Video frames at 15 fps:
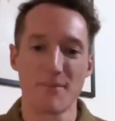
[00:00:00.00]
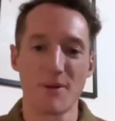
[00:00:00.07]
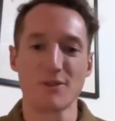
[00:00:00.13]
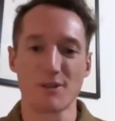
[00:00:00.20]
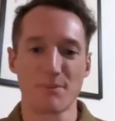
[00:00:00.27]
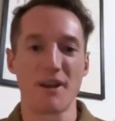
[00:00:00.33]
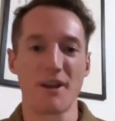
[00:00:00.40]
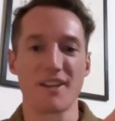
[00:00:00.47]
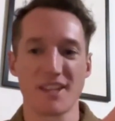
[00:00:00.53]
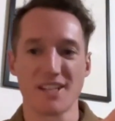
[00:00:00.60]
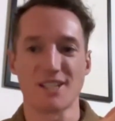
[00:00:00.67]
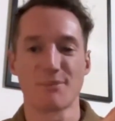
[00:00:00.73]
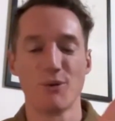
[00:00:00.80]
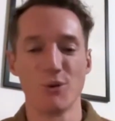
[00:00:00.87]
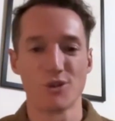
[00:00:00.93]
Multiply these
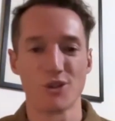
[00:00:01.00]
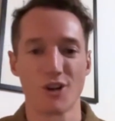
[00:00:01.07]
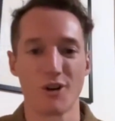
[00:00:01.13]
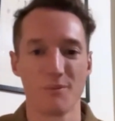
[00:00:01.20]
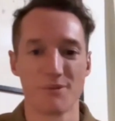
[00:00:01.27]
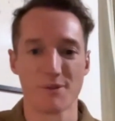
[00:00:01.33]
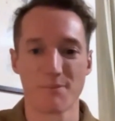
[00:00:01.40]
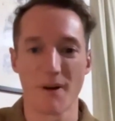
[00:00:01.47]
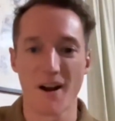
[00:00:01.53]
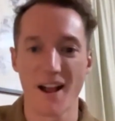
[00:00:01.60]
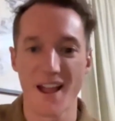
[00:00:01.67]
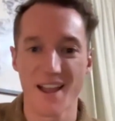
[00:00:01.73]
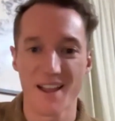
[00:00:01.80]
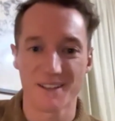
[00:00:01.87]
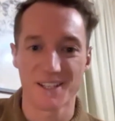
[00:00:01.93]
small jobs
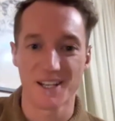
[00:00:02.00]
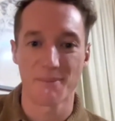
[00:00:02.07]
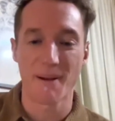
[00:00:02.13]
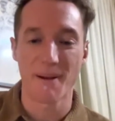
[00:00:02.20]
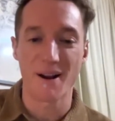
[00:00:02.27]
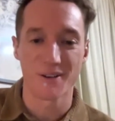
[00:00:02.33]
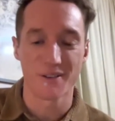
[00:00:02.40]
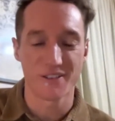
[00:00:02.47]
by to the power of